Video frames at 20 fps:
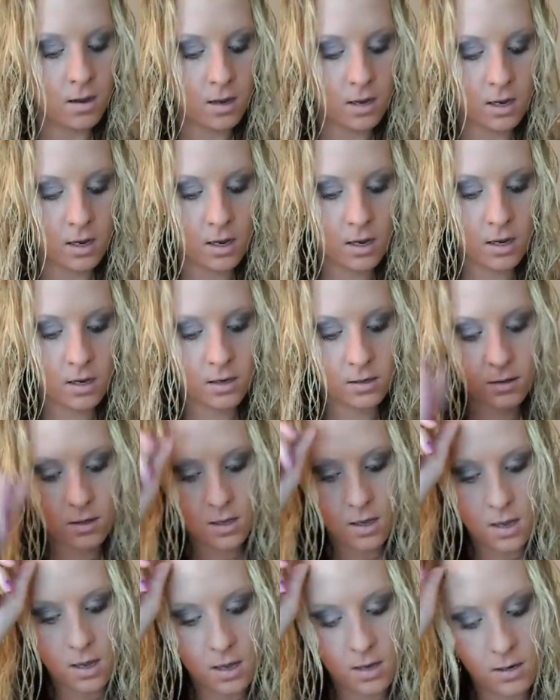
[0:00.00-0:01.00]

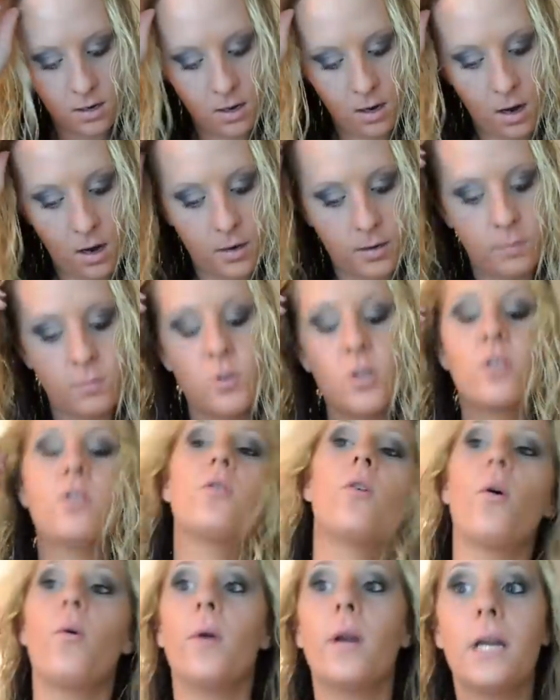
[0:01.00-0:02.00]
and then I'm
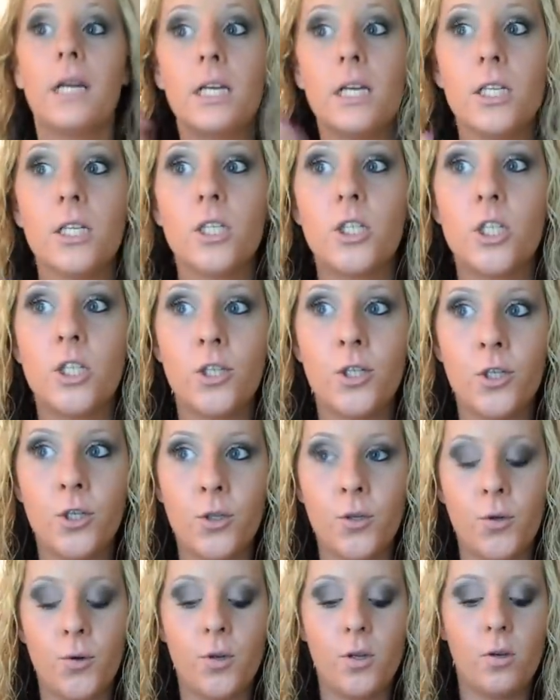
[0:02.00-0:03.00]
just going
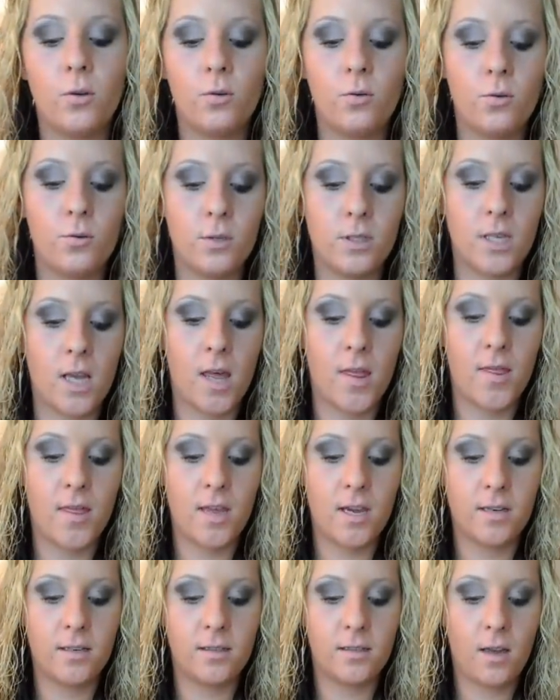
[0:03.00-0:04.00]
to use
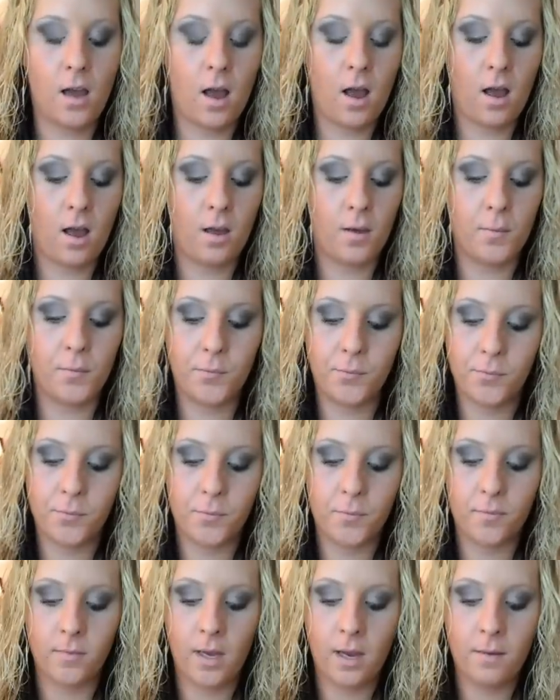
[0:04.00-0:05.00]
this
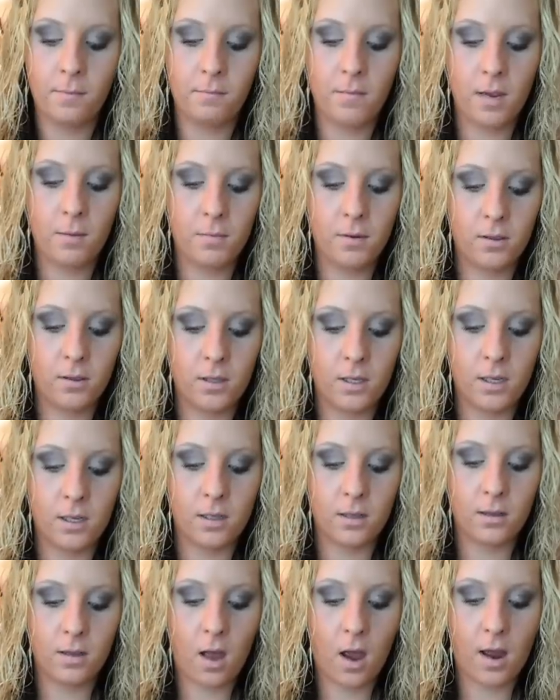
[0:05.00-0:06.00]

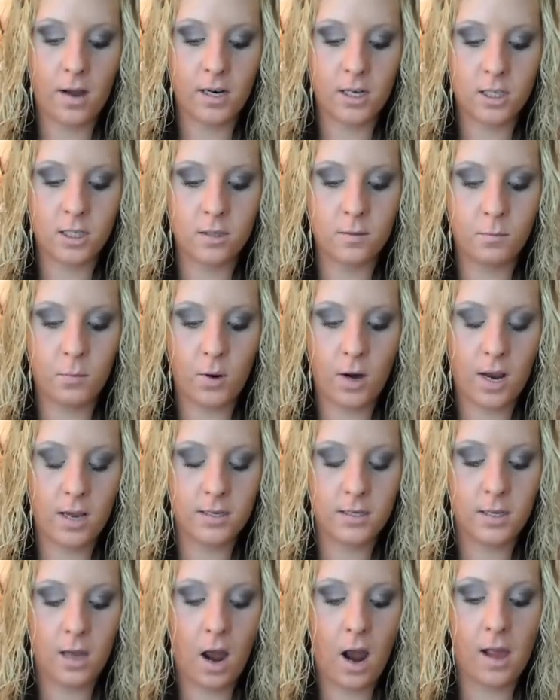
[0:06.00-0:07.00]
Maybelline Line
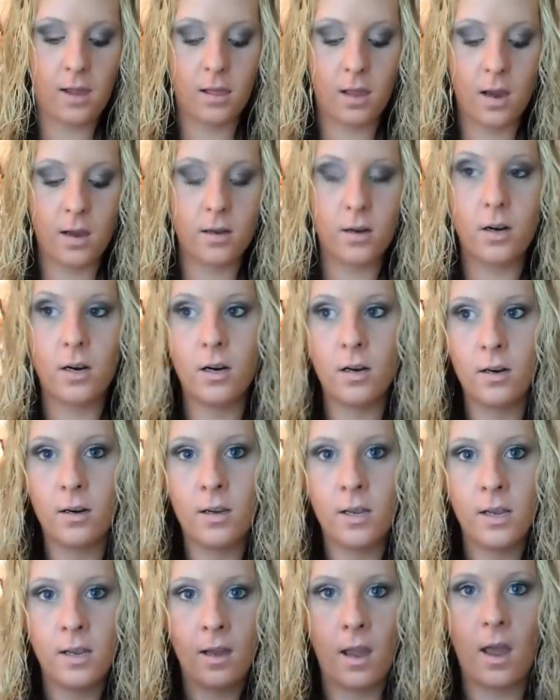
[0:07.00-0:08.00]
Express eyeliner,
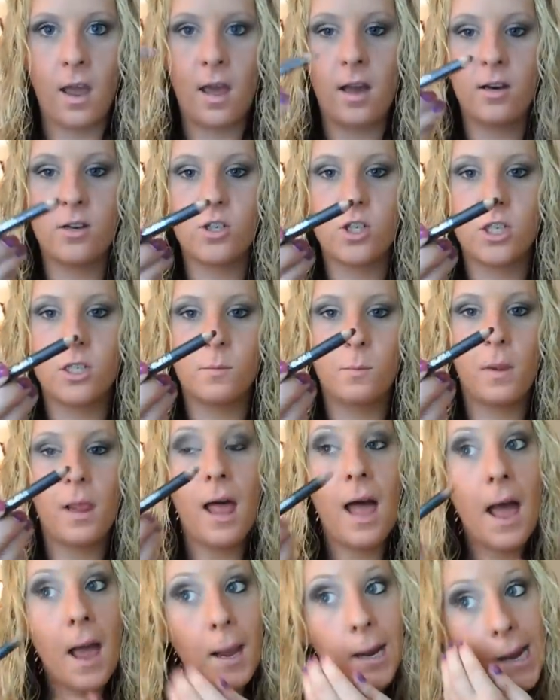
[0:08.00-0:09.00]
and it's just
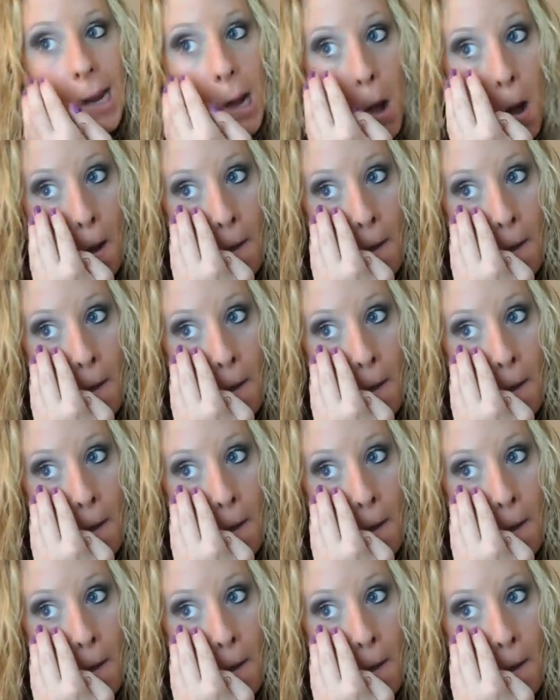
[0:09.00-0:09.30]
black.